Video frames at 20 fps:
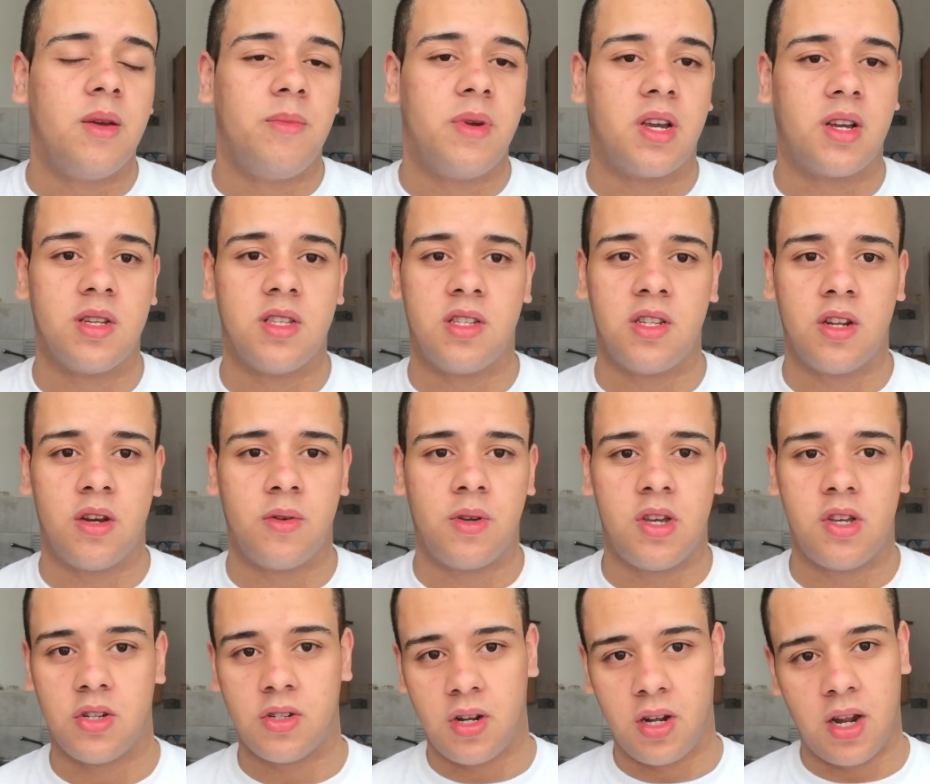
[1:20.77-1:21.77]
Because, you know,
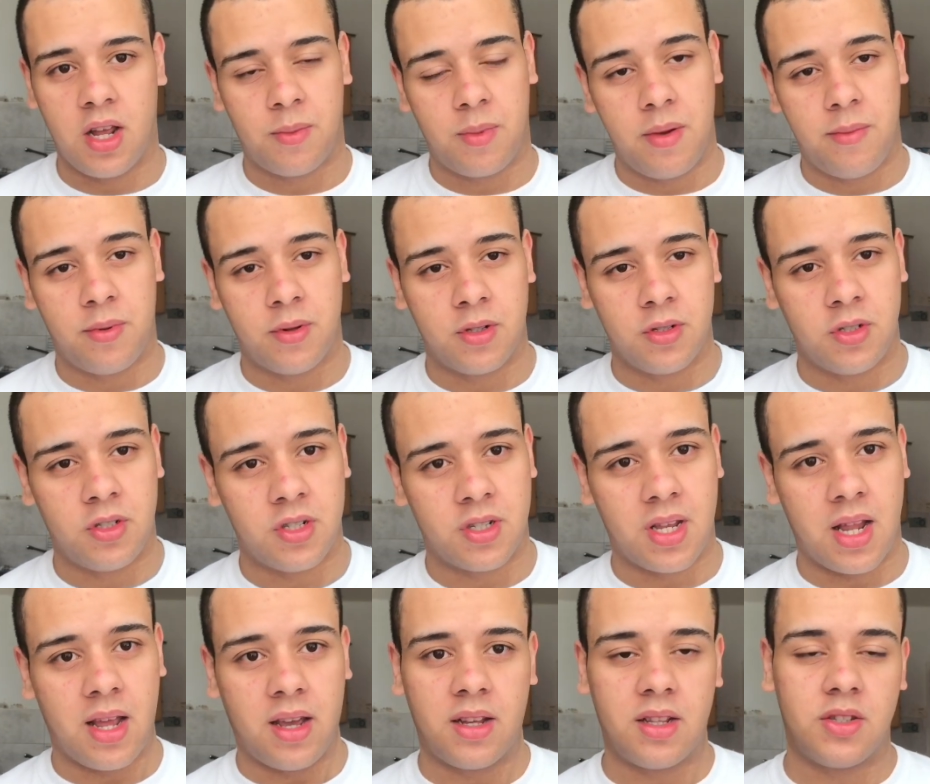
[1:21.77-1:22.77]
usually like people
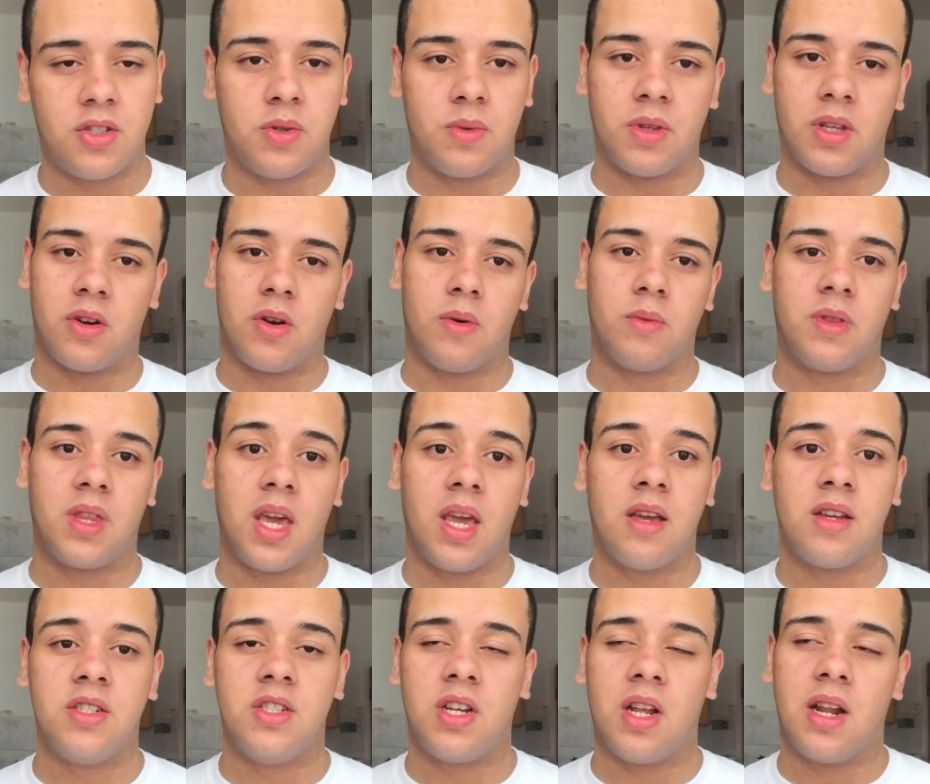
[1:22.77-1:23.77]
just like doing their own thing
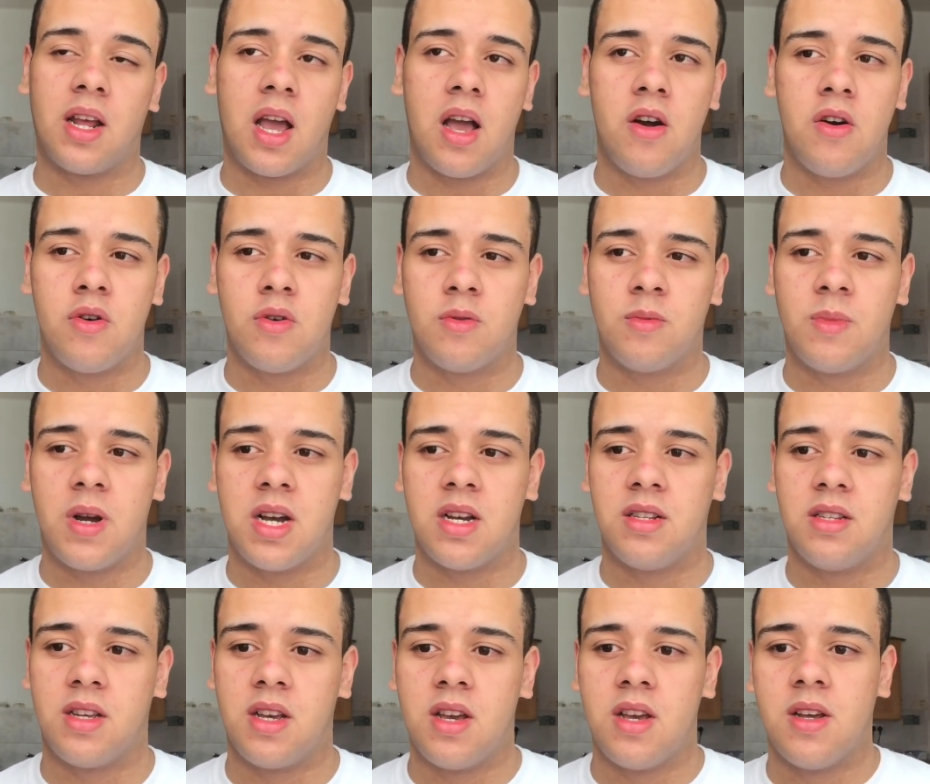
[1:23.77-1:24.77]
and chilling at home
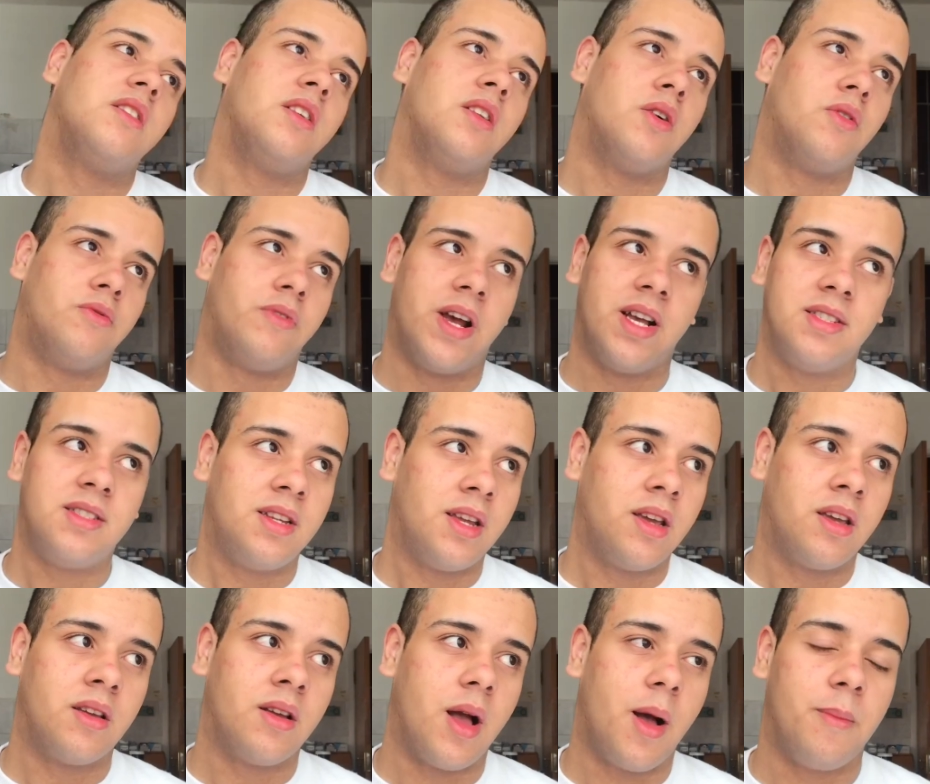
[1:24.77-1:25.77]
and, you know,
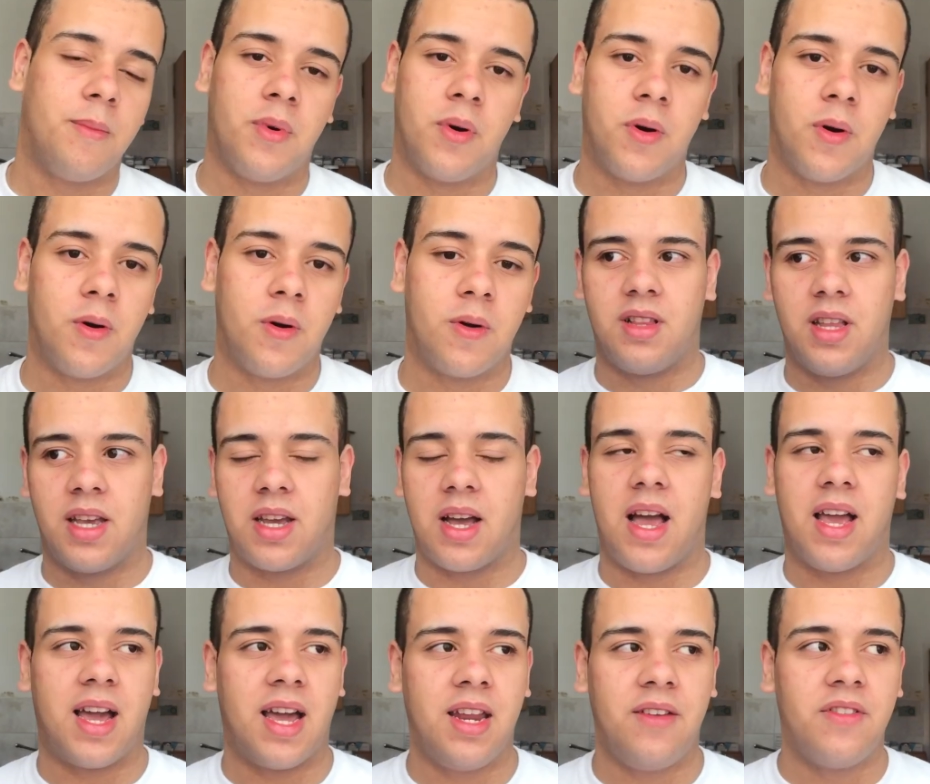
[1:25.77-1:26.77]
resting, but like I
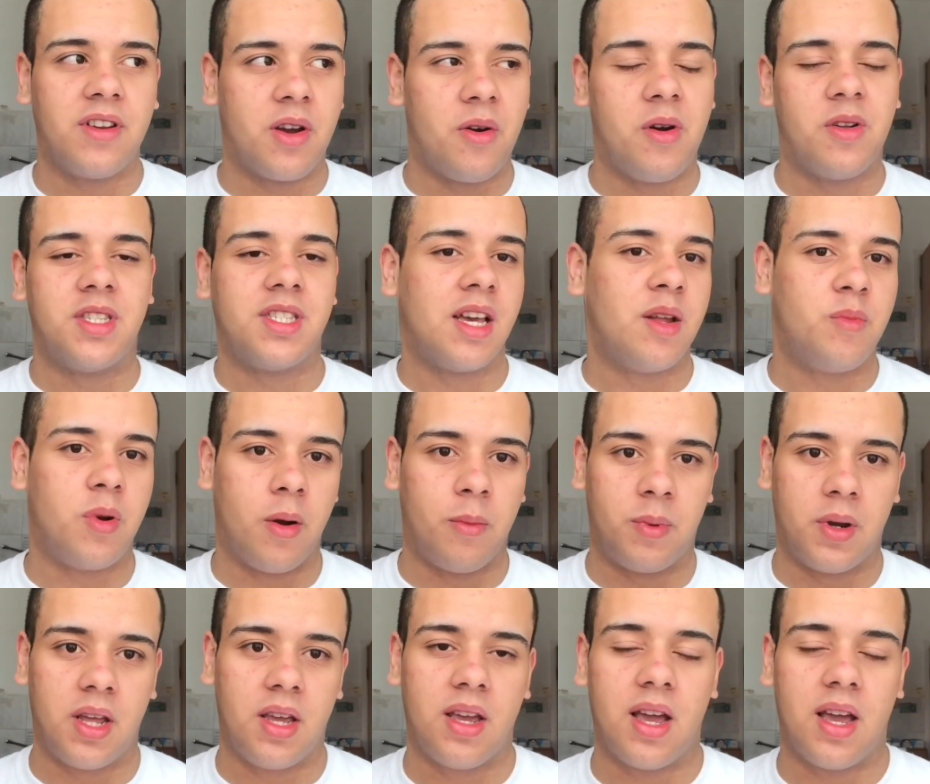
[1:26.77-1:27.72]
can't even go outside properly.